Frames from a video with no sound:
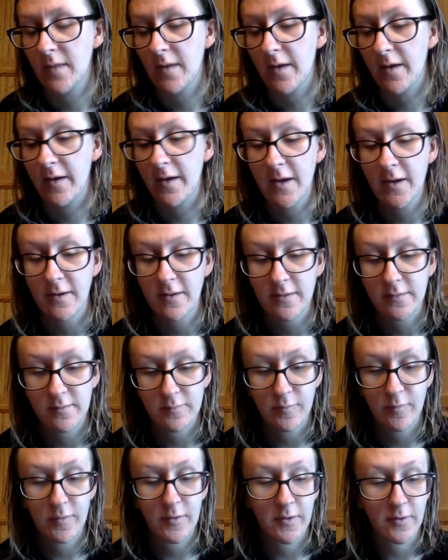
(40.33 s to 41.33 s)
I got it
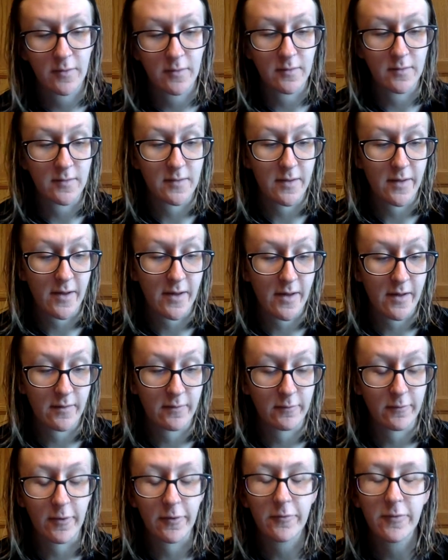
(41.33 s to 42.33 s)
spoiled
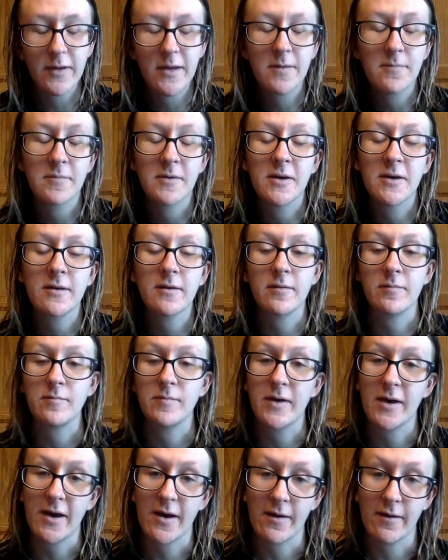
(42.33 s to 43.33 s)
that Loki might
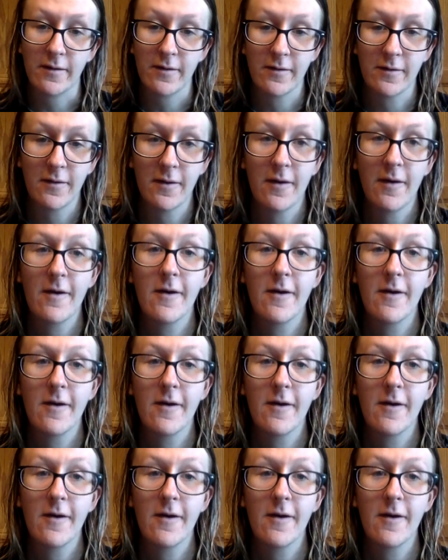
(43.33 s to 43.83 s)
come back.